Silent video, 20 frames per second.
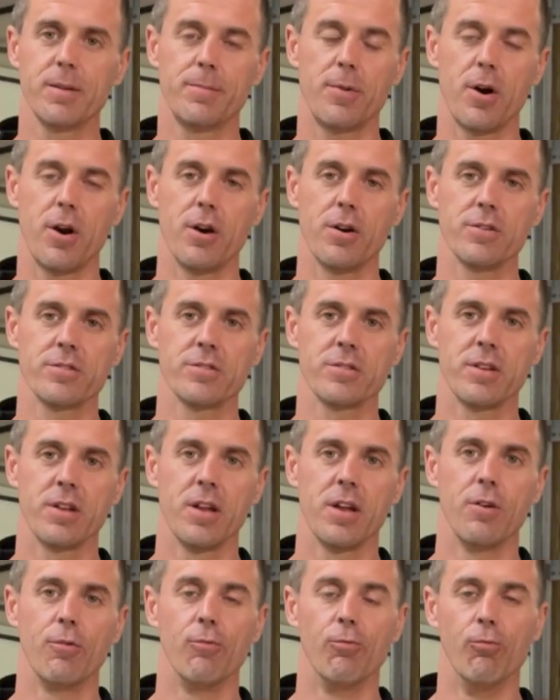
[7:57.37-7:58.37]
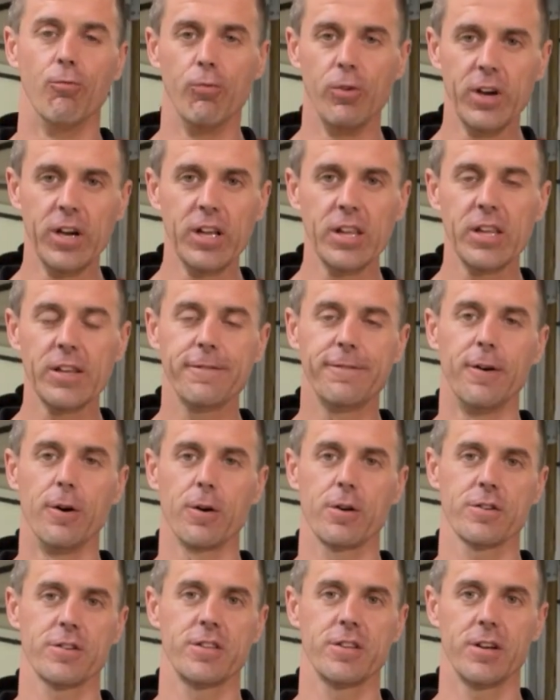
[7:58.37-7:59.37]
the bars, really
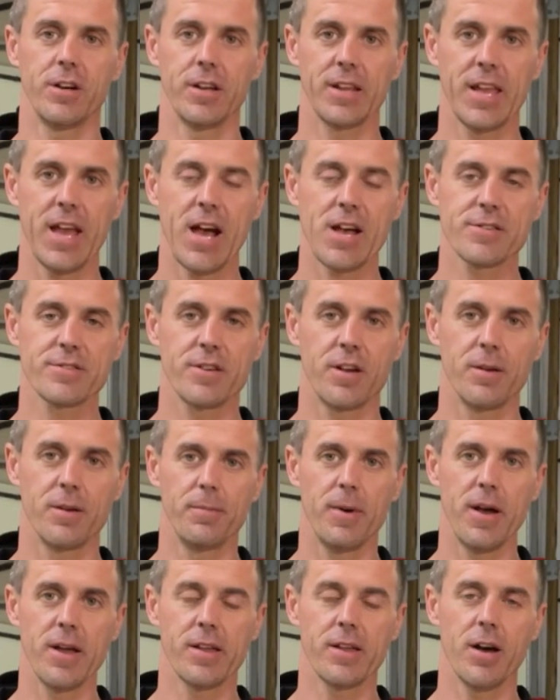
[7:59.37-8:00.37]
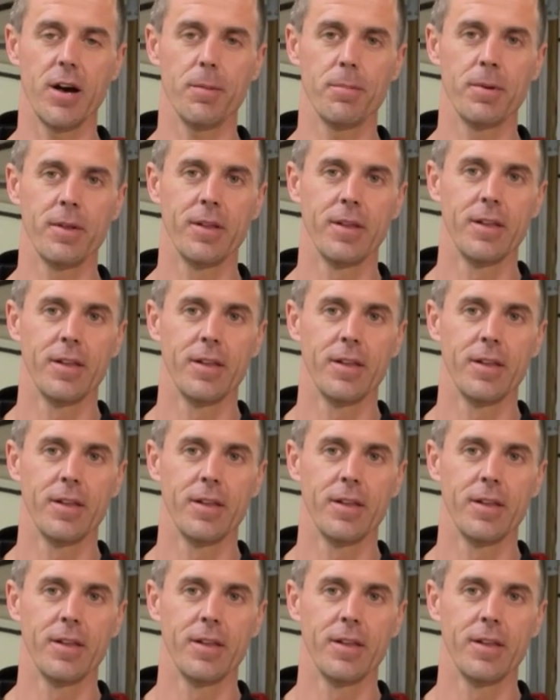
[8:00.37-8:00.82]
focusing on gas bike up,